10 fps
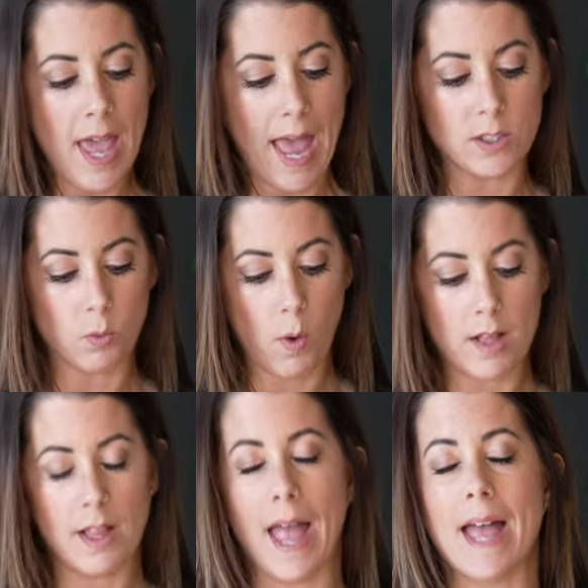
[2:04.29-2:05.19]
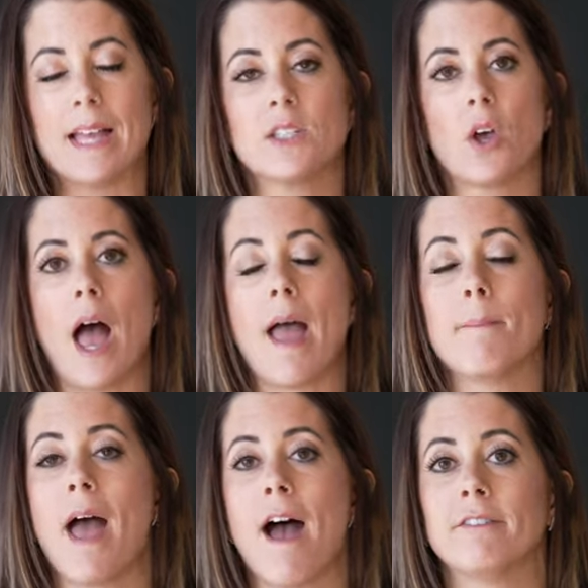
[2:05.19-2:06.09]
As well as
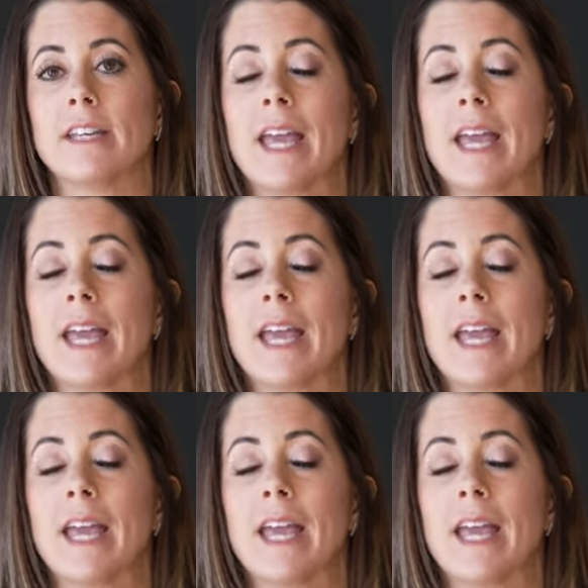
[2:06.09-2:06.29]
I'm having